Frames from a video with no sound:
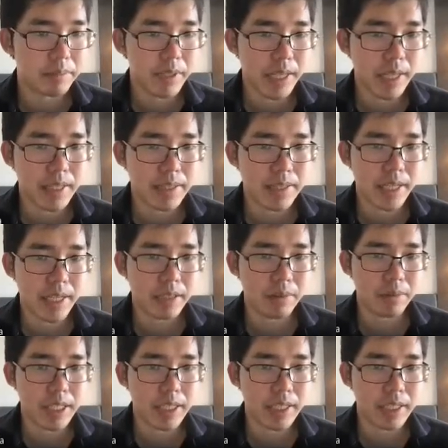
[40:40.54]
and
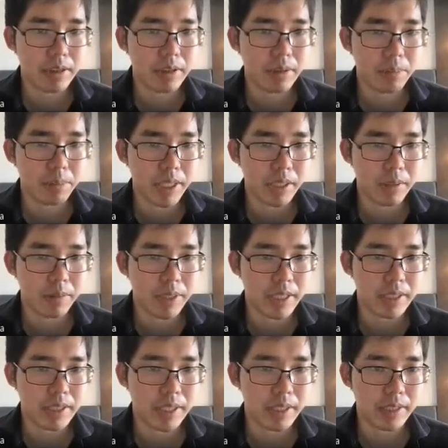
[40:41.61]
then we can compete
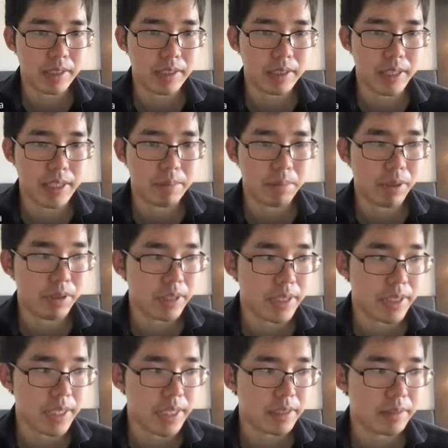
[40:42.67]
with this
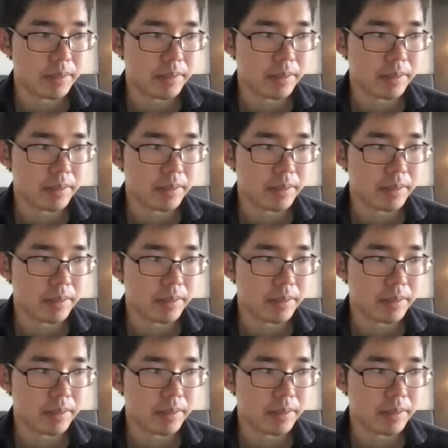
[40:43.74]
policy.